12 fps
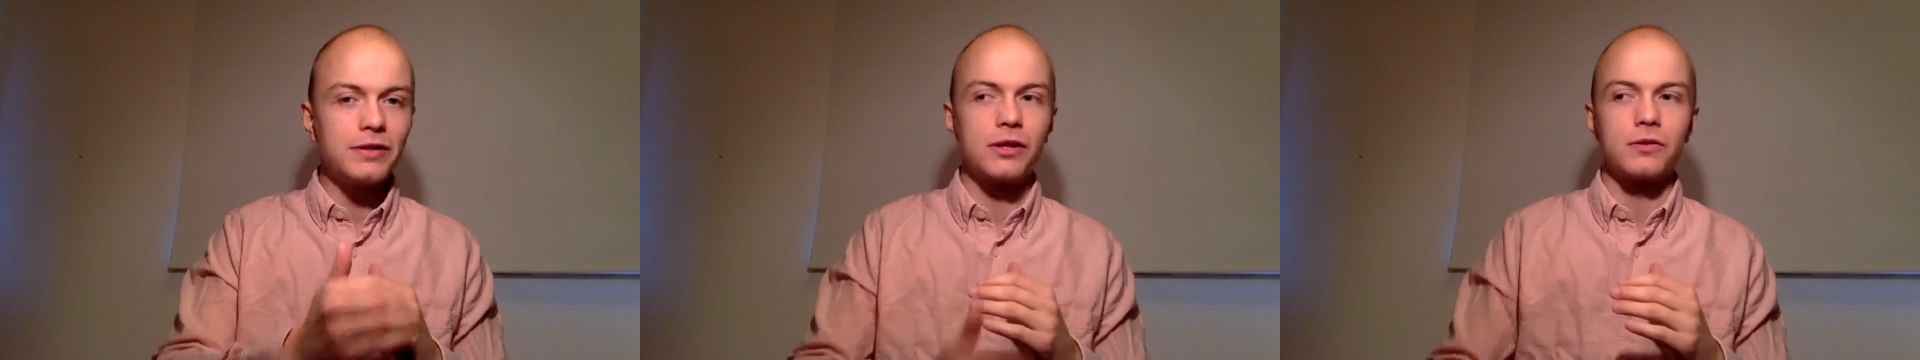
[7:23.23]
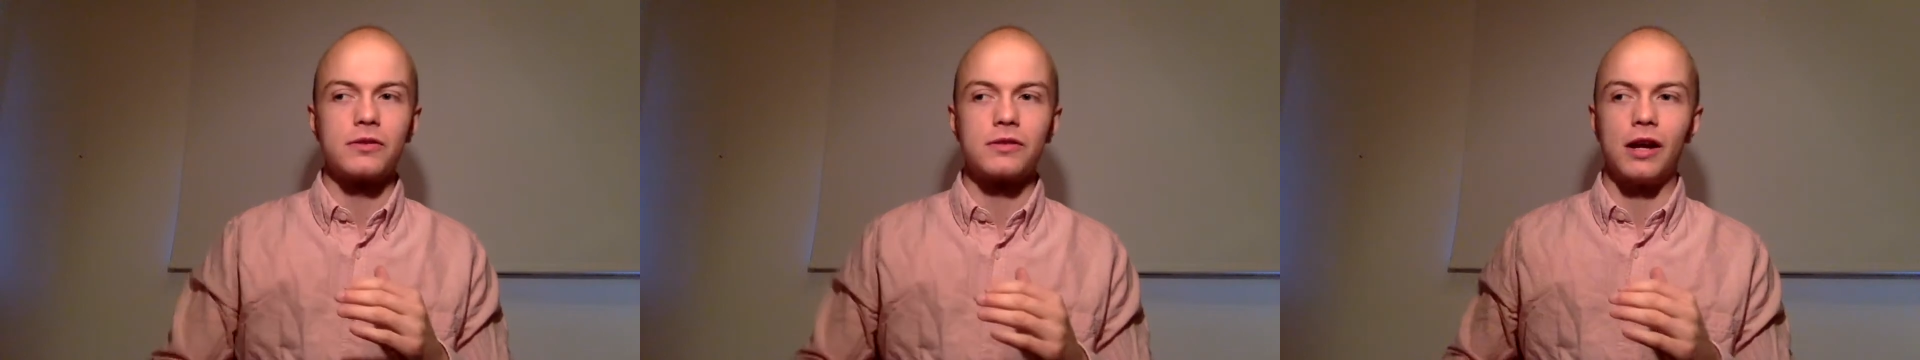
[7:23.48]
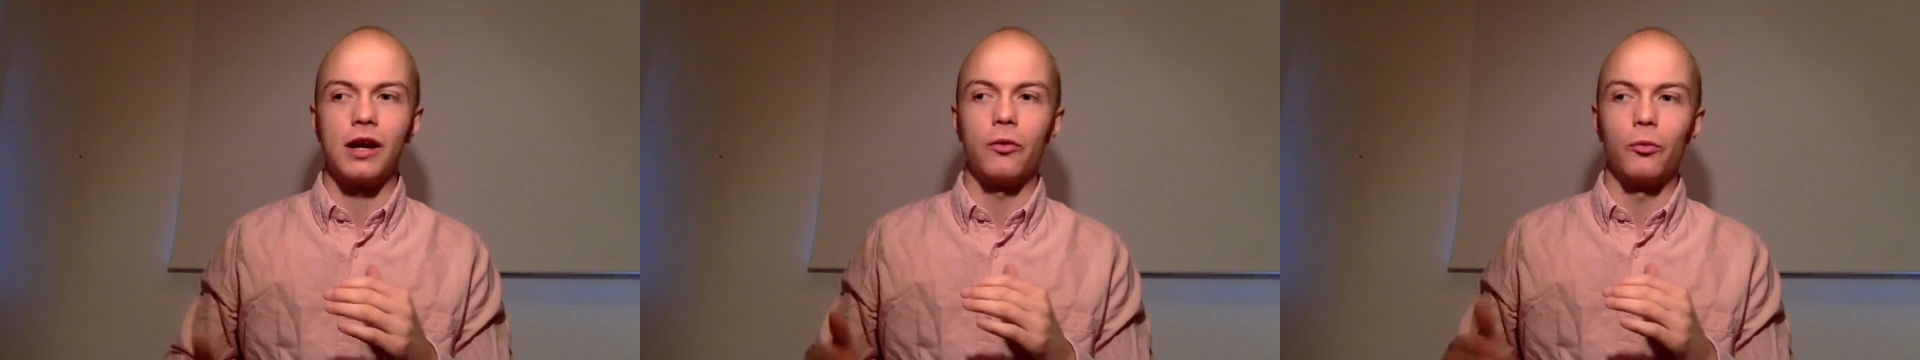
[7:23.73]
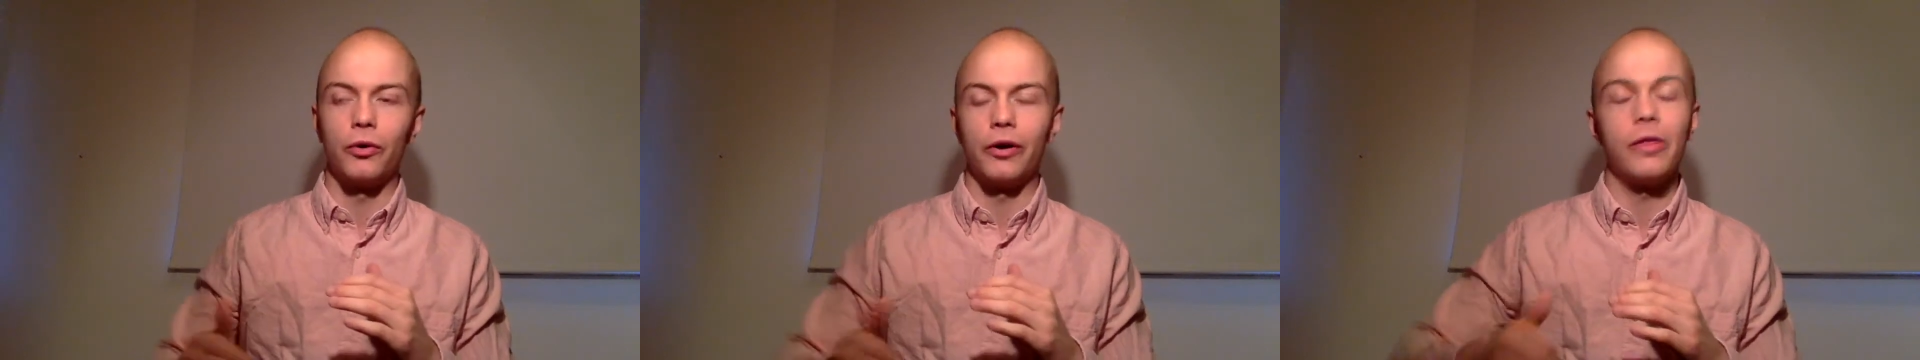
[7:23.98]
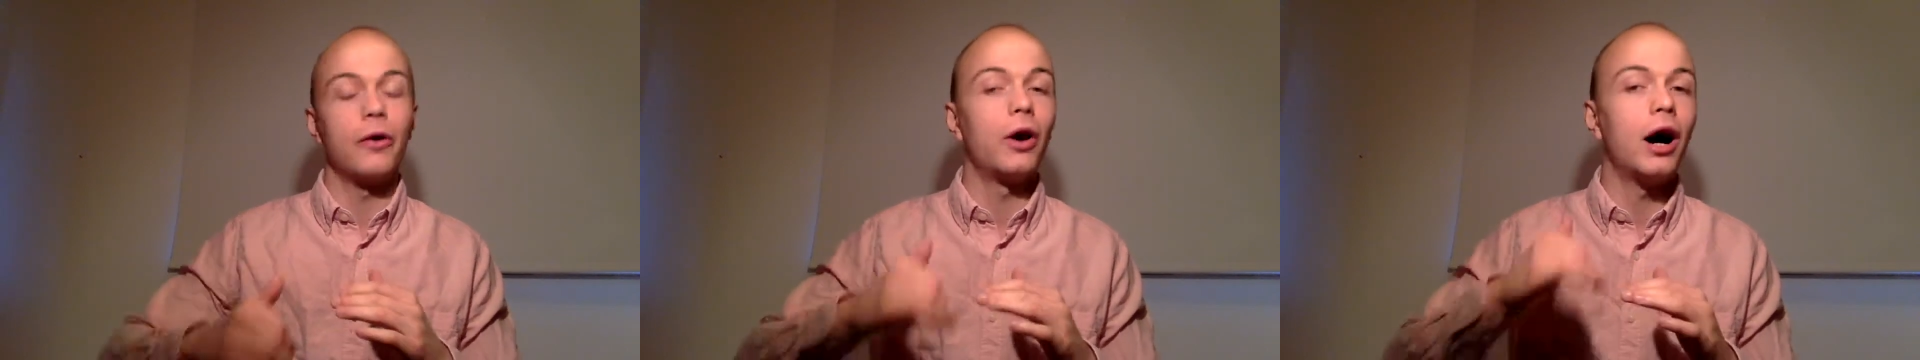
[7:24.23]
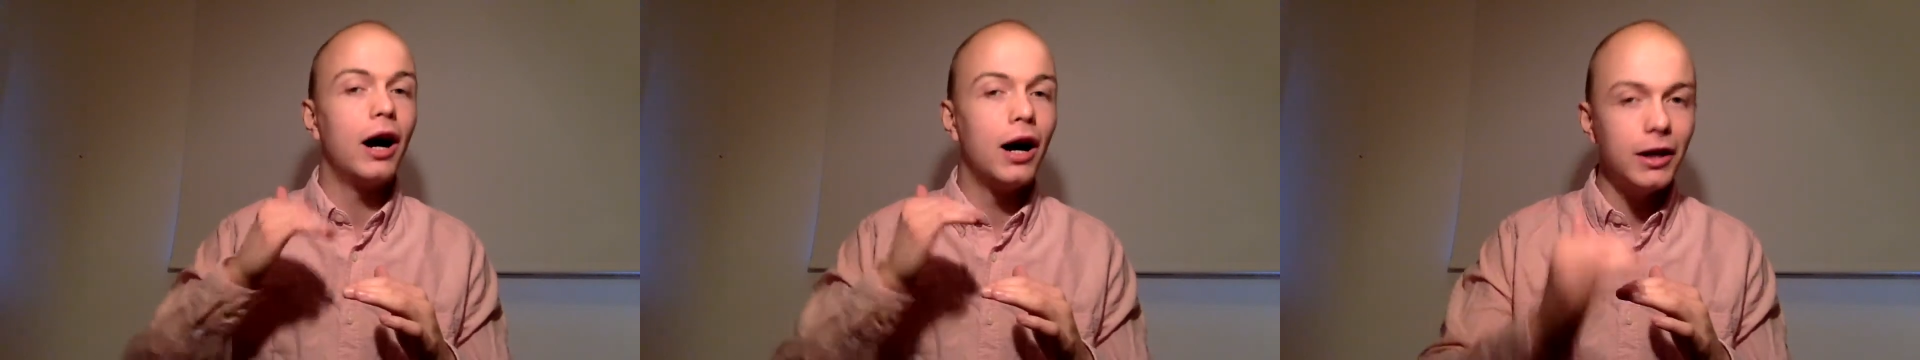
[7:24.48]
so to say, where they're
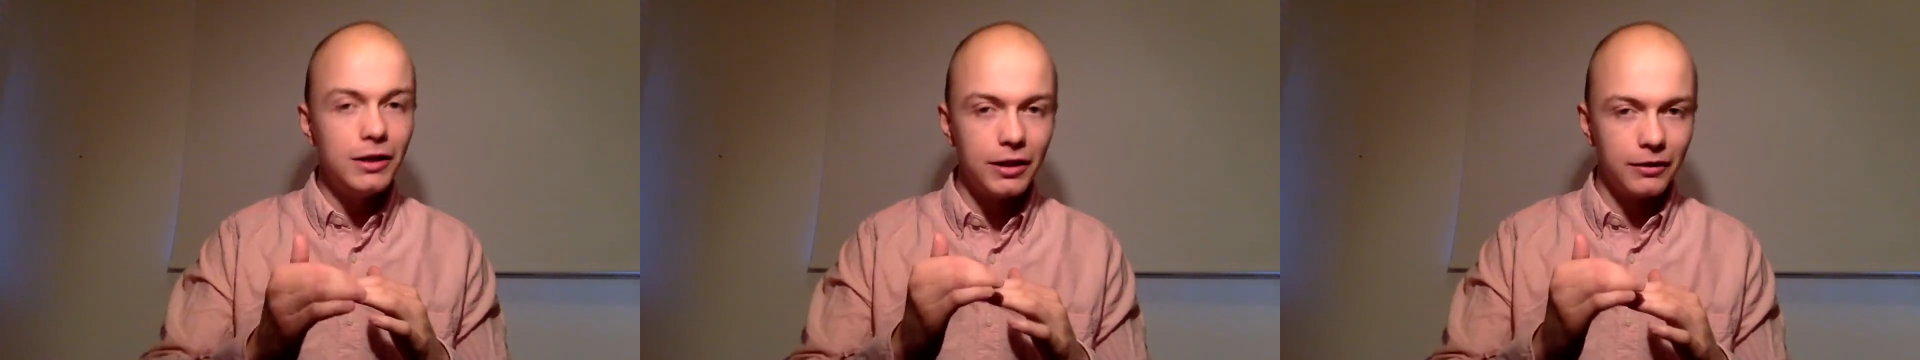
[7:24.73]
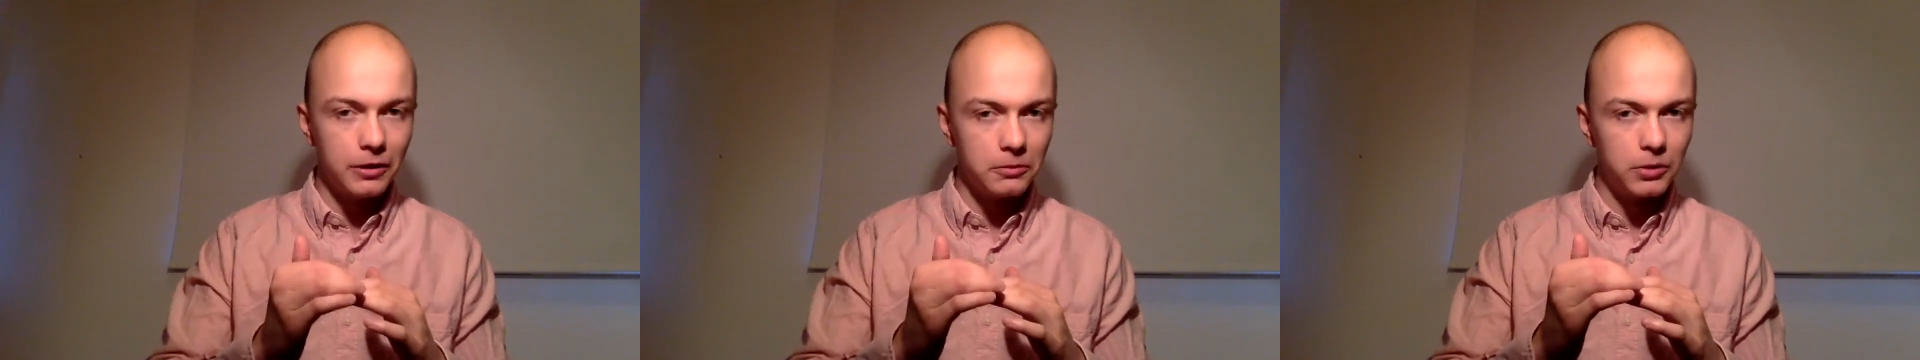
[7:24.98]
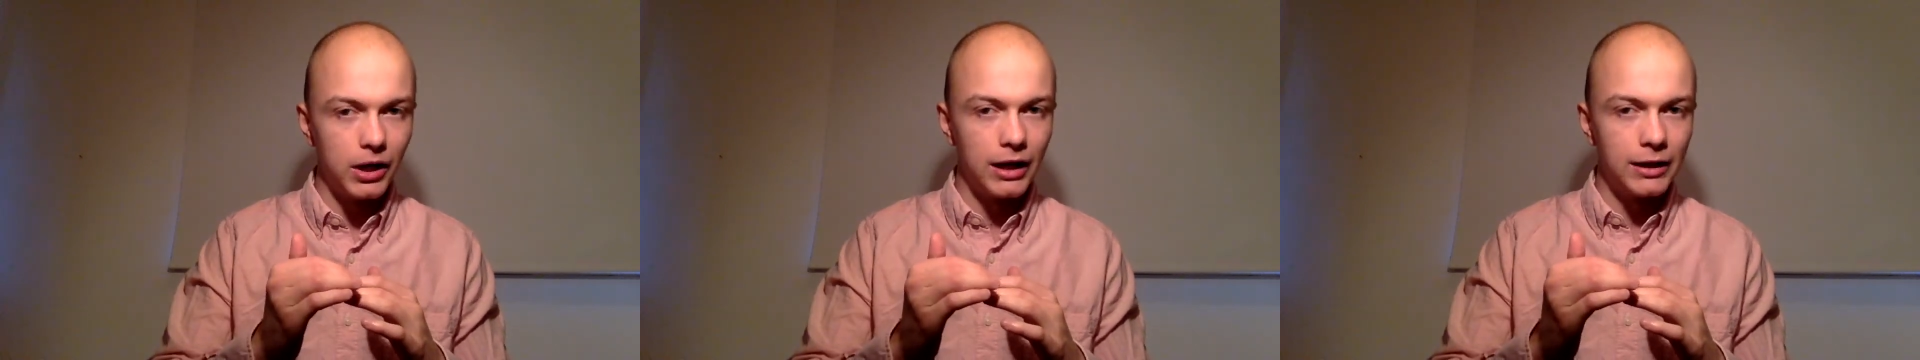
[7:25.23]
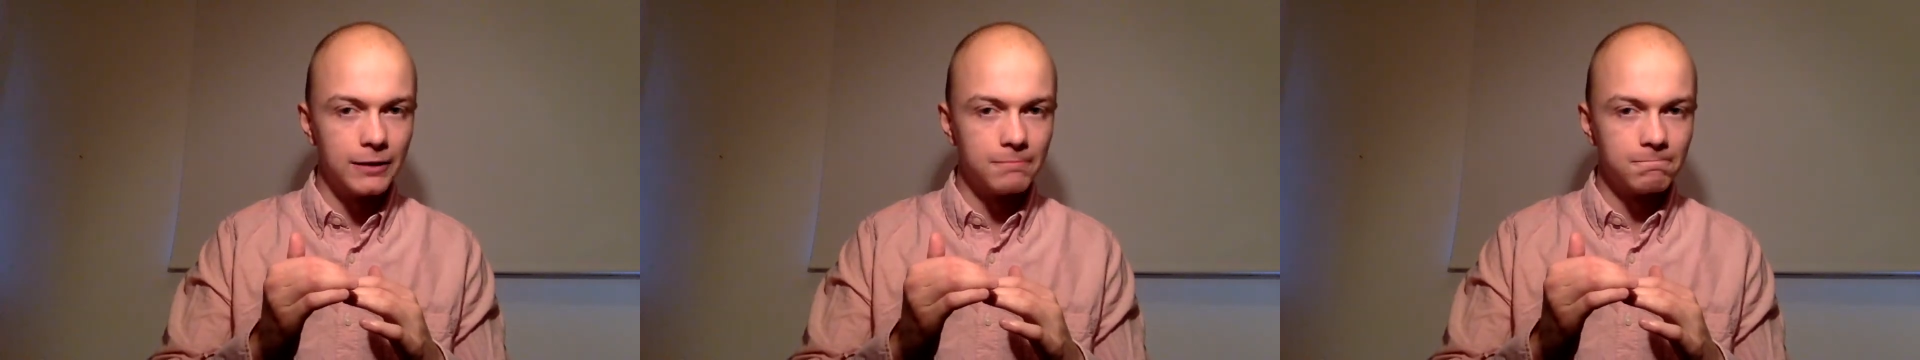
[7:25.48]
hiding their brand.